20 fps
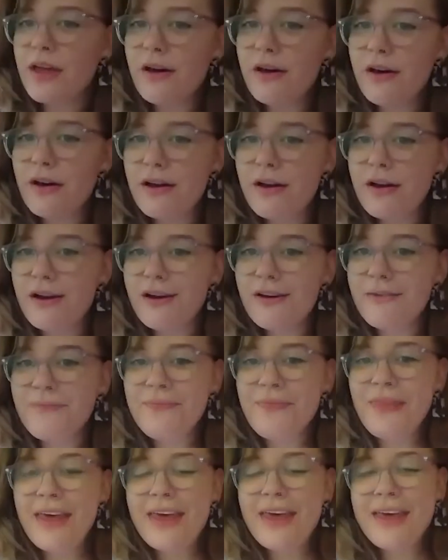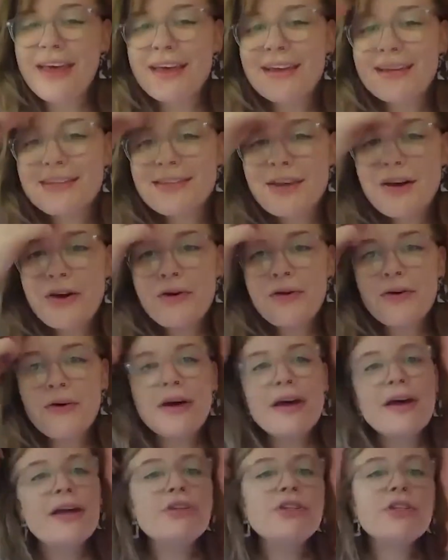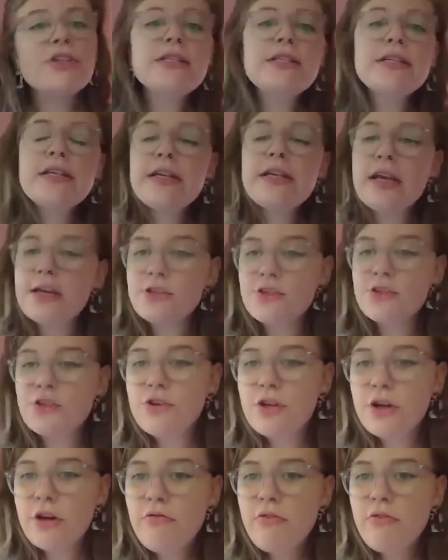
are. Evin. So just in case you don't